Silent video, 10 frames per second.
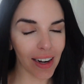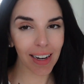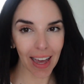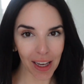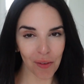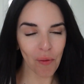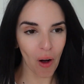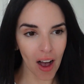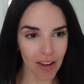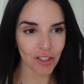getting
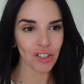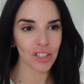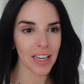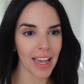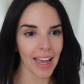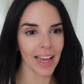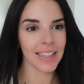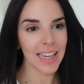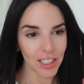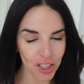washed,
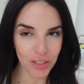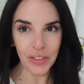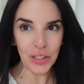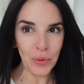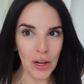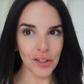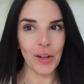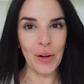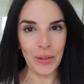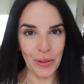and I just finished washing
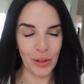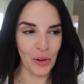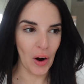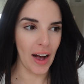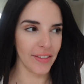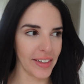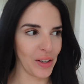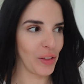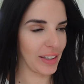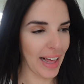also the carafe and
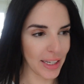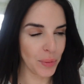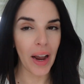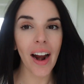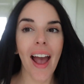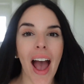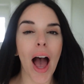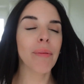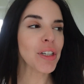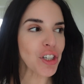all the glassware.
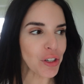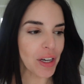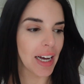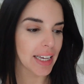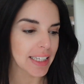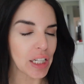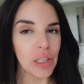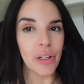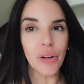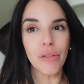I'm gonna show you guys a
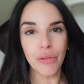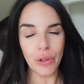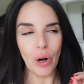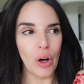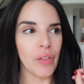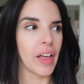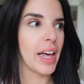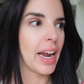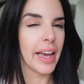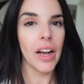little food haul
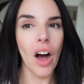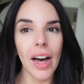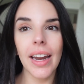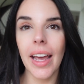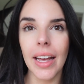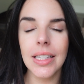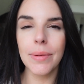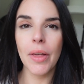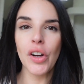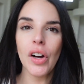that I got and
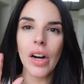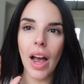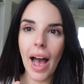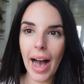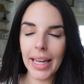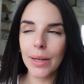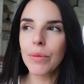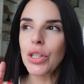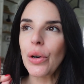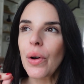some other
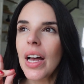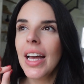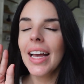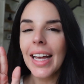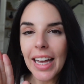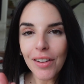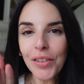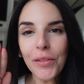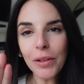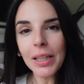items. So if
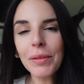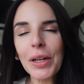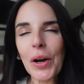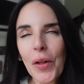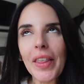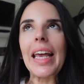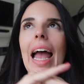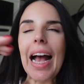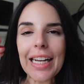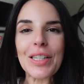you really wanna go the
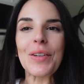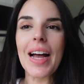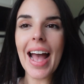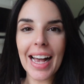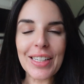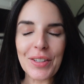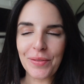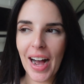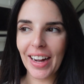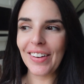extra
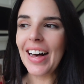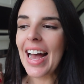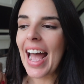mile,